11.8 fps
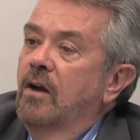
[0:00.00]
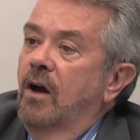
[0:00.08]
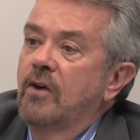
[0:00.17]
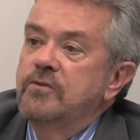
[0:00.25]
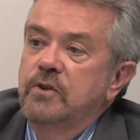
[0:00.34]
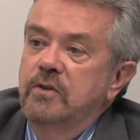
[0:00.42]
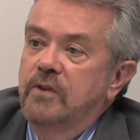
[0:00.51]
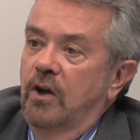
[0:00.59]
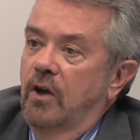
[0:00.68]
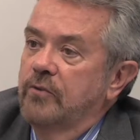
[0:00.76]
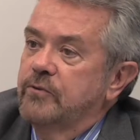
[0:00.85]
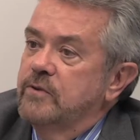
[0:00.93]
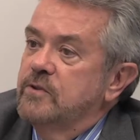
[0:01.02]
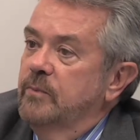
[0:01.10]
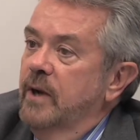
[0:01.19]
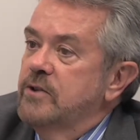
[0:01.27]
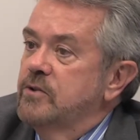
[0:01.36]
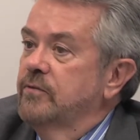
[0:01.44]
Also, you've got all sorts of
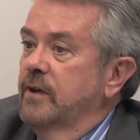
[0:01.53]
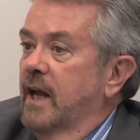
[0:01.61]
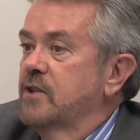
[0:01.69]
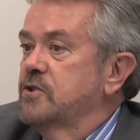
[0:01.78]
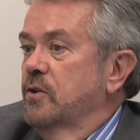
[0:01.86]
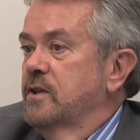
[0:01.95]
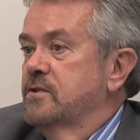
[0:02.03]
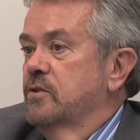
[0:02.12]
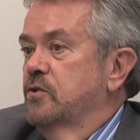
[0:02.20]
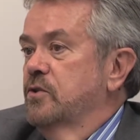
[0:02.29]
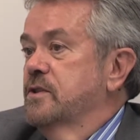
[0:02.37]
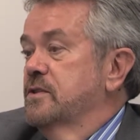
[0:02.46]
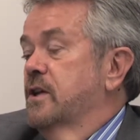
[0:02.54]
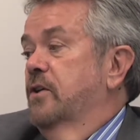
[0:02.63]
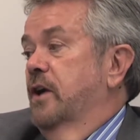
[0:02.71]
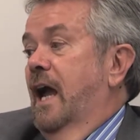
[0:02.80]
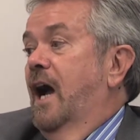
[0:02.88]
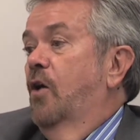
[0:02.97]
major financial institutions that
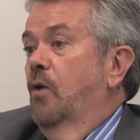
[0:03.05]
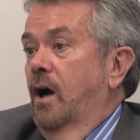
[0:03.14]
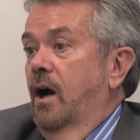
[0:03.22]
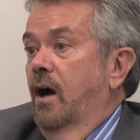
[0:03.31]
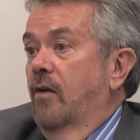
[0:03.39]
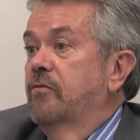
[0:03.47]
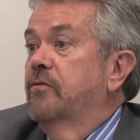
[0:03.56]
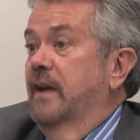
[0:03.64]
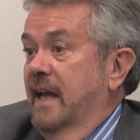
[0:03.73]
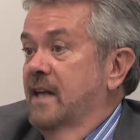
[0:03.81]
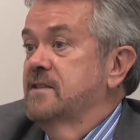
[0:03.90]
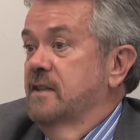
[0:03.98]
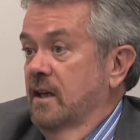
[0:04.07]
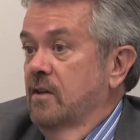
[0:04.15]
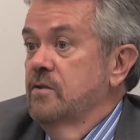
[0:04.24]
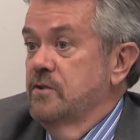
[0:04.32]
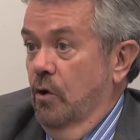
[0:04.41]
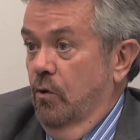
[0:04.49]
are now financing
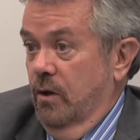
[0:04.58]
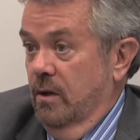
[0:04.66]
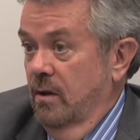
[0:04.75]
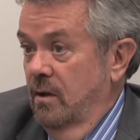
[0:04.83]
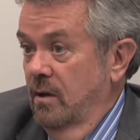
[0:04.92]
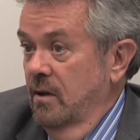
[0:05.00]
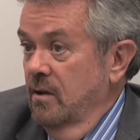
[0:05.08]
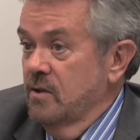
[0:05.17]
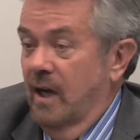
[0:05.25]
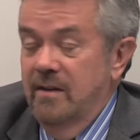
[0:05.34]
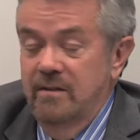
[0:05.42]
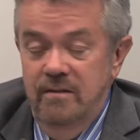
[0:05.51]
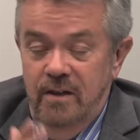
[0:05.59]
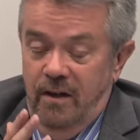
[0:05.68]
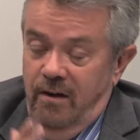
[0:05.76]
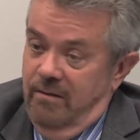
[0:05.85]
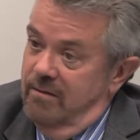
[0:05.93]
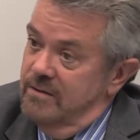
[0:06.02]
solar.
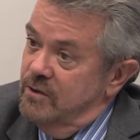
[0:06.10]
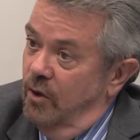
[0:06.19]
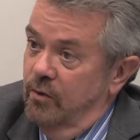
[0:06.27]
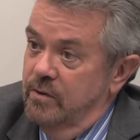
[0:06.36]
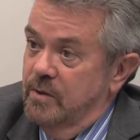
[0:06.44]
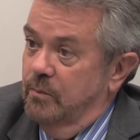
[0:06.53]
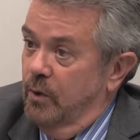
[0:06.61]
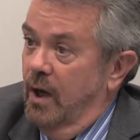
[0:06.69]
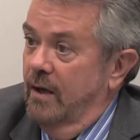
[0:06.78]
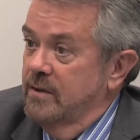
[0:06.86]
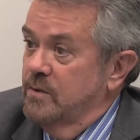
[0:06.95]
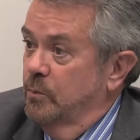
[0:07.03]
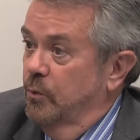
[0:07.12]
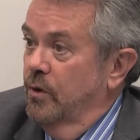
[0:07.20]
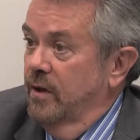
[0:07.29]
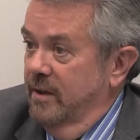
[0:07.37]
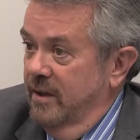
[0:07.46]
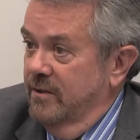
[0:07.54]
So solar is a broadly
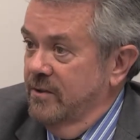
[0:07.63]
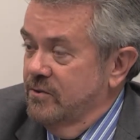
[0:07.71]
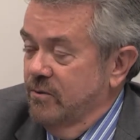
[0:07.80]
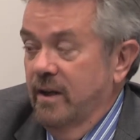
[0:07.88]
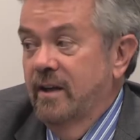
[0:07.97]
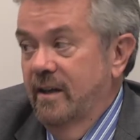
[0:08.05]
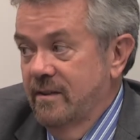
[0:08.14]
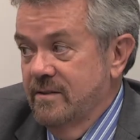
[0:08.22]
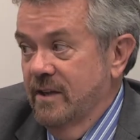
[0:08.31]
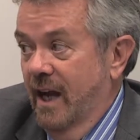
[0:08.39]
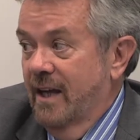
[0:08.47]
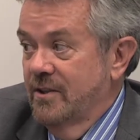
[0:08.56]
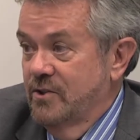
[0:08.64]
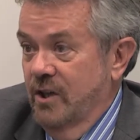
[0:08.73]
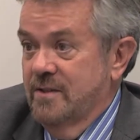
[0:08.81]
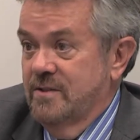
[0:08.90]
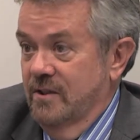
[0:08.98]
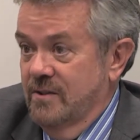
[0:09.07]
supported industry. It is not just a